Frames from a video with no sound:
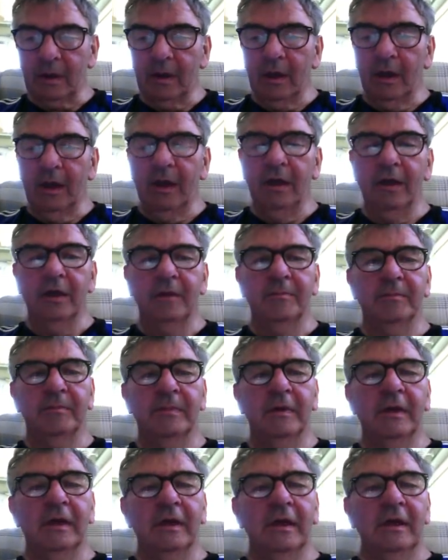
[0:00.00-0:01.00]

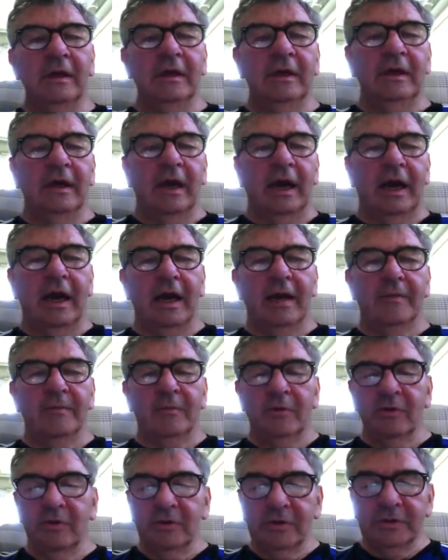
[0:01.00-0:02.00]
I'm
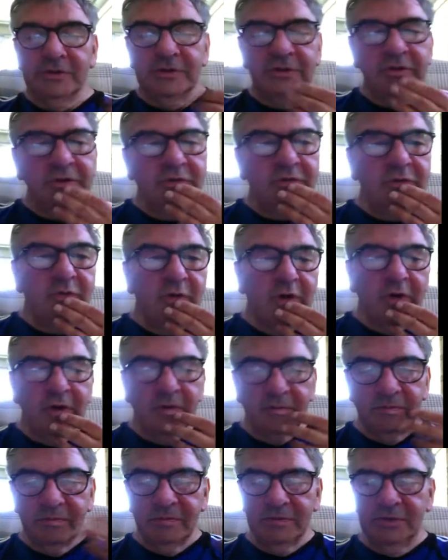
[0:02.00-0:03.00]
going to
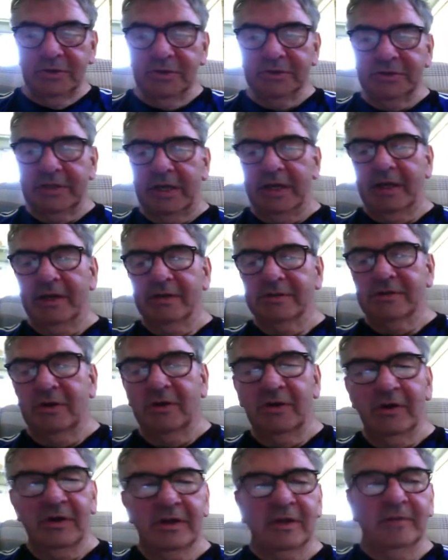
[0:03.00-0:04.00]
just take us on
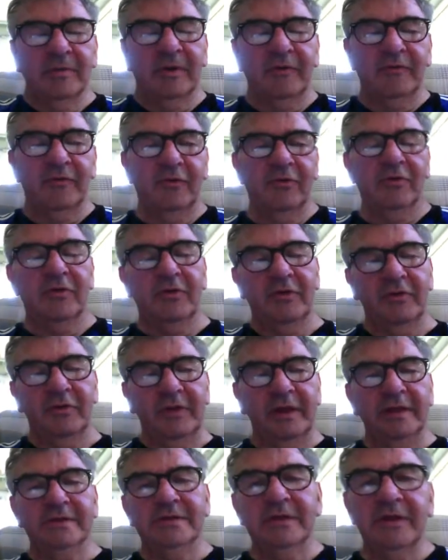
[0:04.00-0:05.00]
a little bit further, and
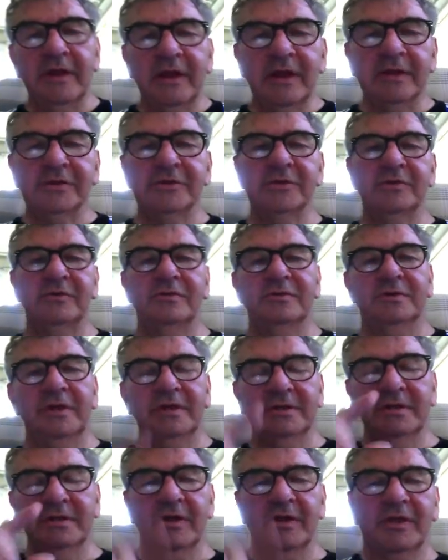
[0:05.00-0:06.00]
these are the issues, these
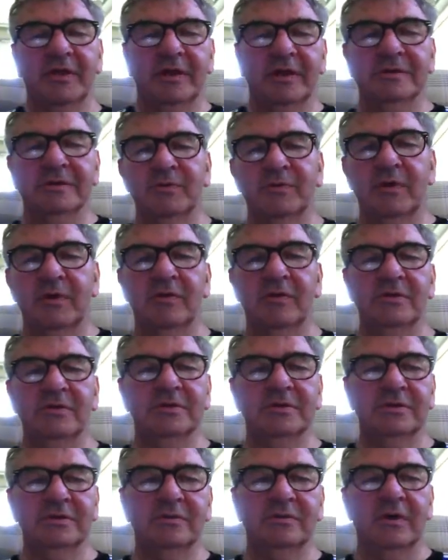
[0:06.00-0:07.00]
are the things we're going
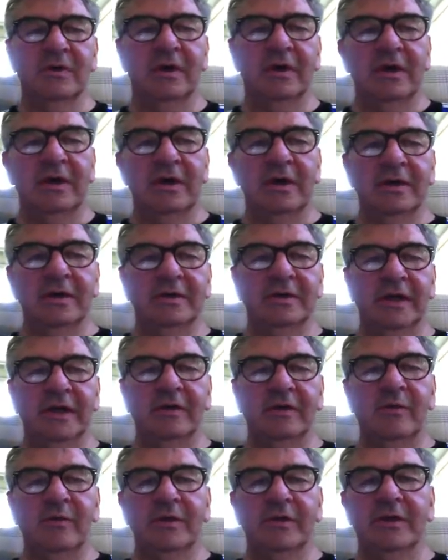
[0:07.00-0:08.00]
to deal
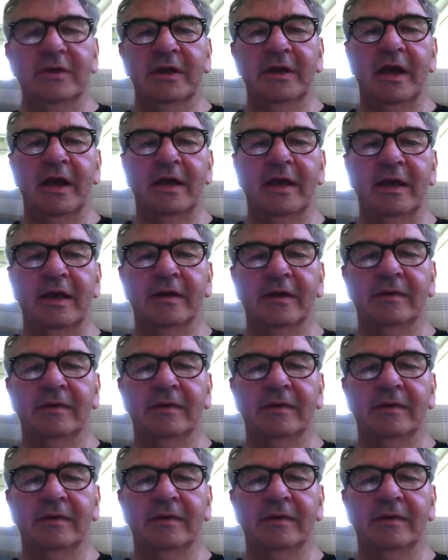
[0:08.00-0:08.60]
with today.